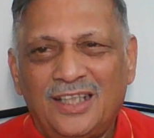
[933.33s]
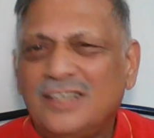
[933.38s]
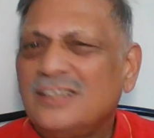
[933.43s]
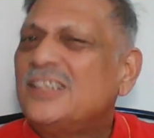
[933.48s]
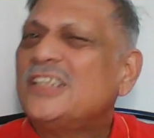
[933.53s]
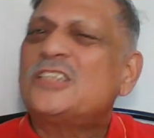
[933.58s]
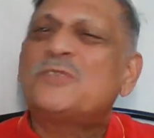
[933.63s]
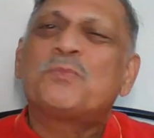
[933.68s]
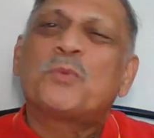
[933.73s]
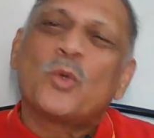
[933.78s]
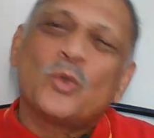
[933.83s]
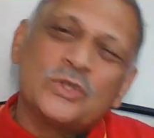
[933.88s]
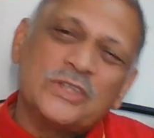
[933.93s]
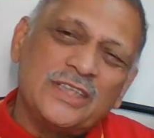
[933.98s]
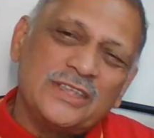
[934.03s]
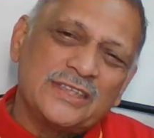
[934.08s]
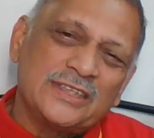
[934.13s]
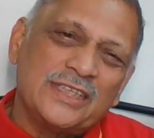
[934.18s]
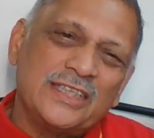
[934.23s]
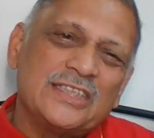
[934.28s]
This
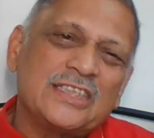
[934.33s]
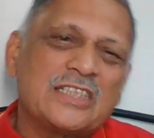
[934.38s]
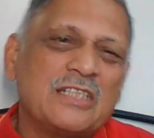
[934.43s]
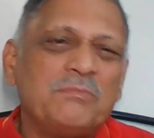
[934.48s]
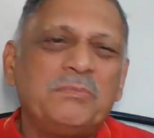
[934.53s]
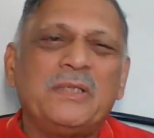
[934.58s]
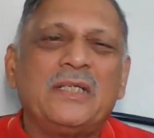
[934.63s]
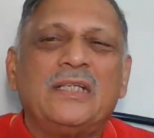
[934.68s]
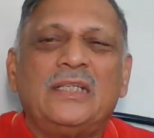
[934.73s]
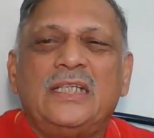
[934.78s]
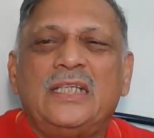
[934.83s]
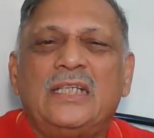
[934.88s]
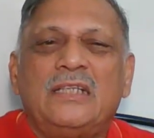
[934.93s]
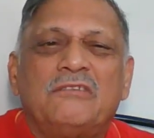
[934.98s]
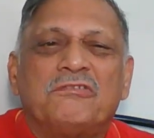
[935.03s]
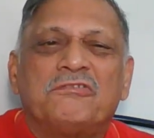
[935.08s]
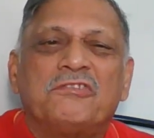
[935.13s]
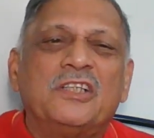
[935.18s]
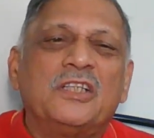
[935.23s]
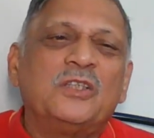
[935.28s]
process is typically
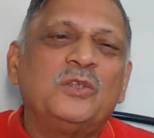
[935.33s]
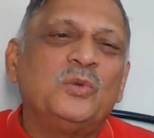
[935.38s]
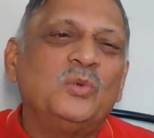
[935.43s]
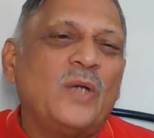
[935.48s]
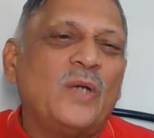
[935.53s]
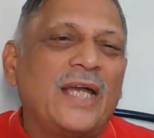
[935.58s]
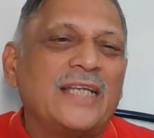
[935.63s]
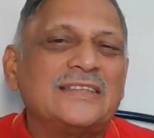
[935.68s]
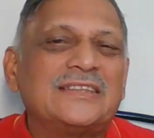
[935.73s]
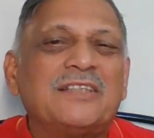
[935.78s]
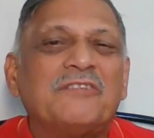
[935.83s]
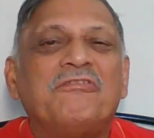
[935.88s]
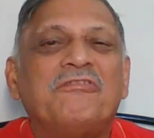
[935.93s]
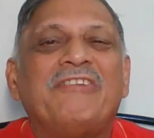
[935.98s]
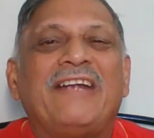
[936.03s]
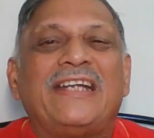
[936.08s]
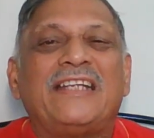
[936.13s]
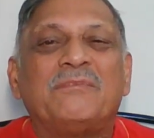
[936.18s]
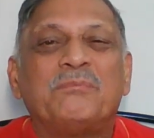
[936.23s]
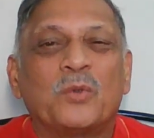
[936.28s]
referred to as the
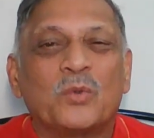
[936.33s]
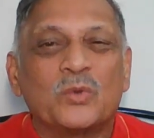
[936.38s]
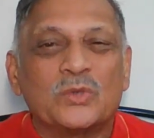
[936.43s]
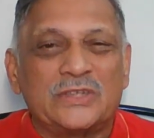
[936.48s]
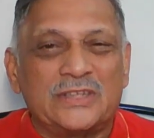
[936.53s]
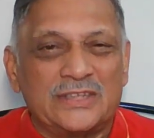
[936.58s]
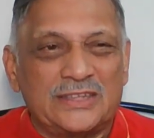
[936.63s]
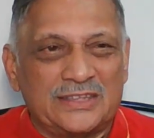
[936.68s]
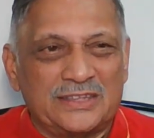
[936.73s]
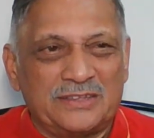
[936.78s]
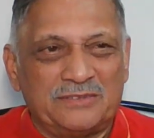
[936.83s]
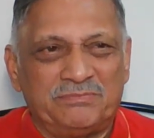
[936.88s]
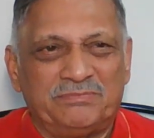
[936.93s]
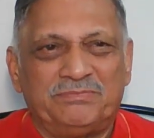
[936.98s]
wet process,